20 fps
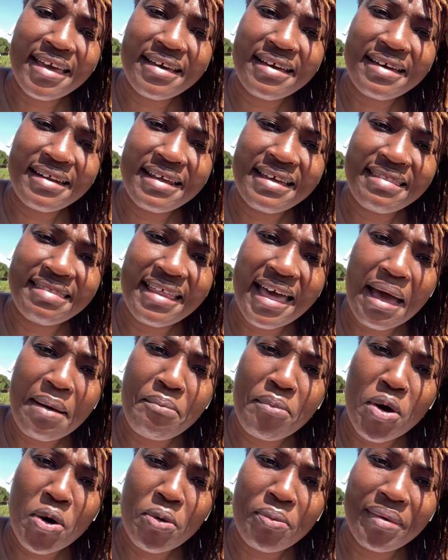could in that
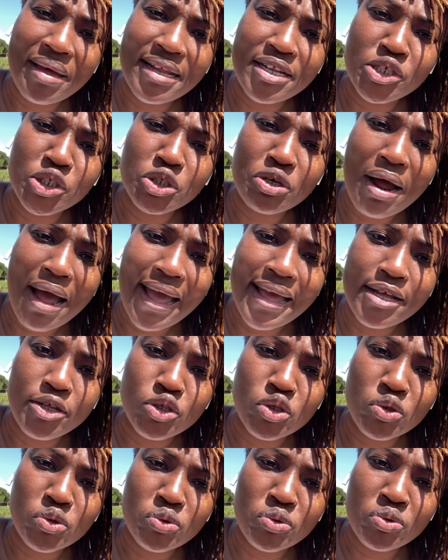moment, trying
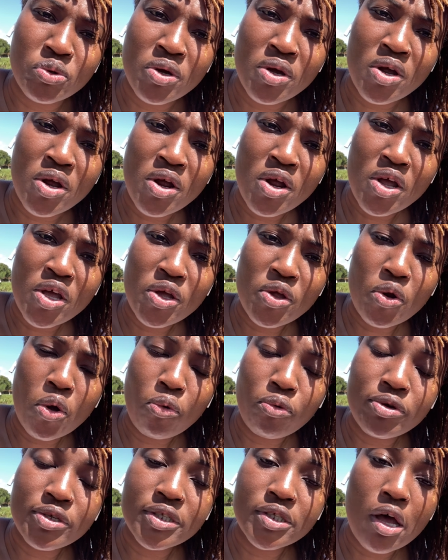to, you know,
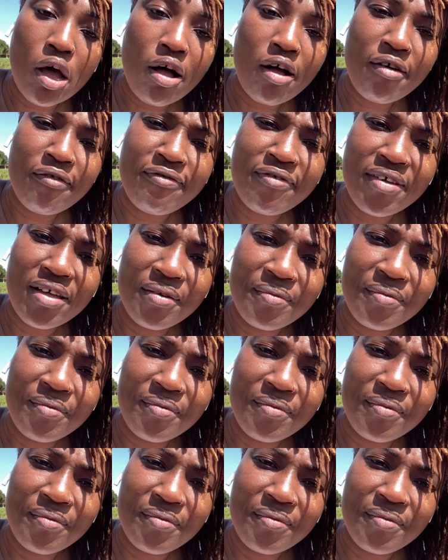resolve